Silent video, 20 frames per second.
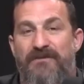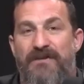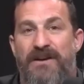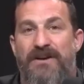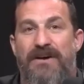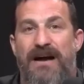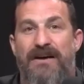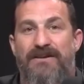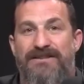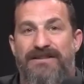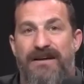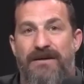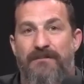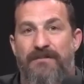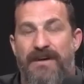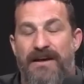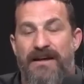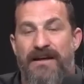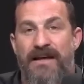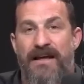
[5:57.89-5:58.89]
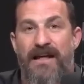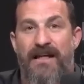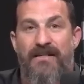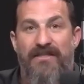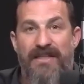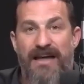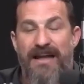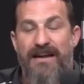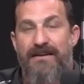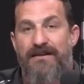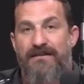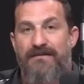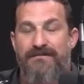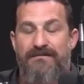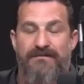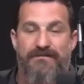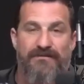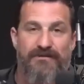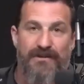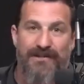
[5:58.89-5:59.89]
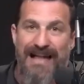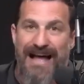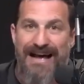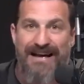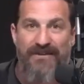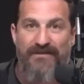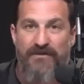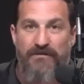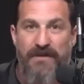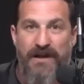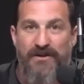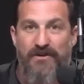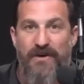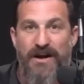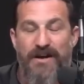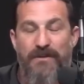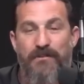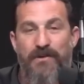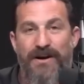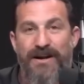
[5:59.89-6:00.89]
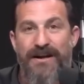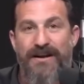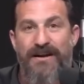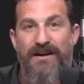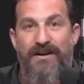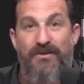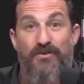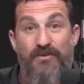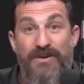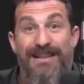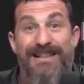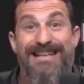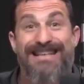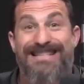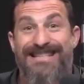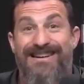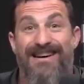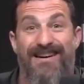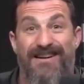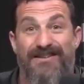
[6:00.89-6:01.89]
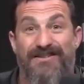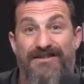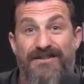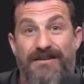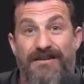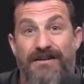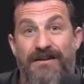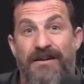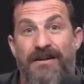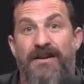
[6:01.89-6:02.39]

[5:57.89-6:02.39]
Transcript: to figure out something that, for lack of a better way to put it, really sucks,